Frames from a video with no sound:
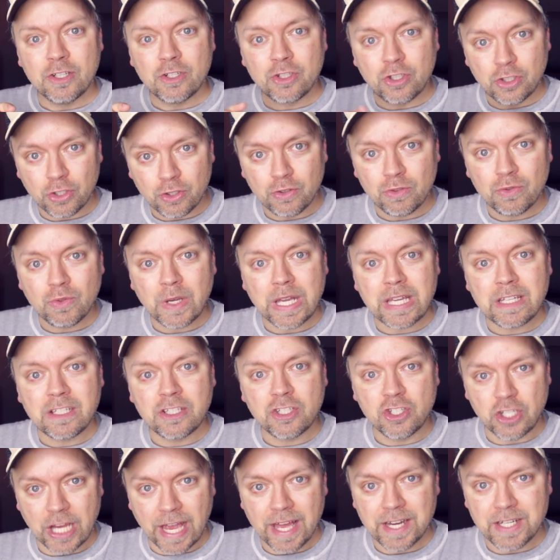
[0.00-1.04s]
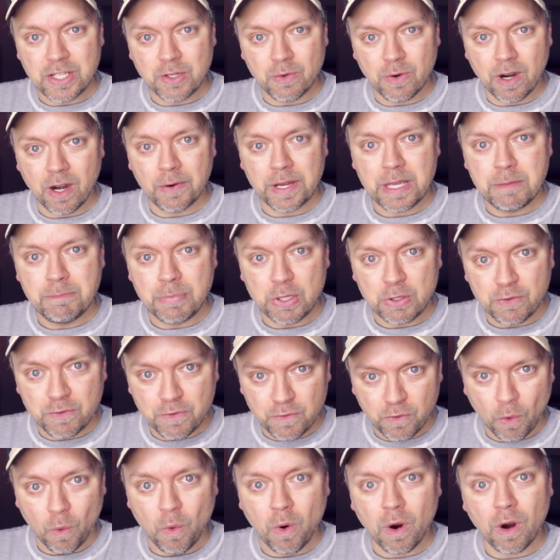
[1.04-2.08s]
2 in January
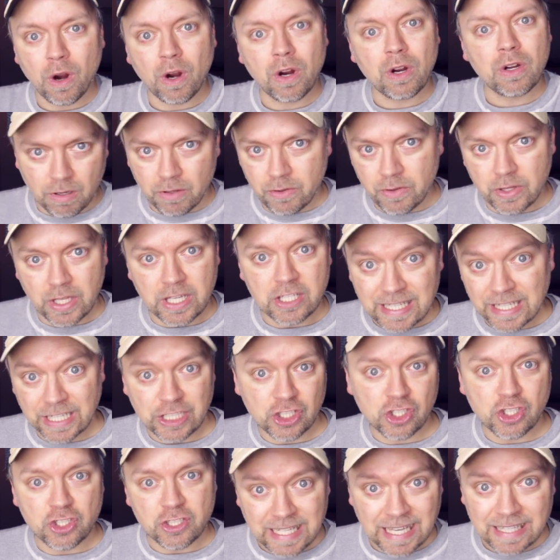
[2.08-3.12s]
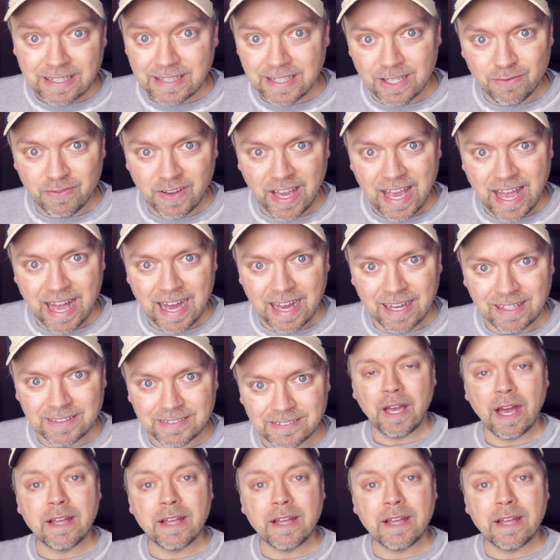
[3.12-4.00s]
before the ish hit the fan,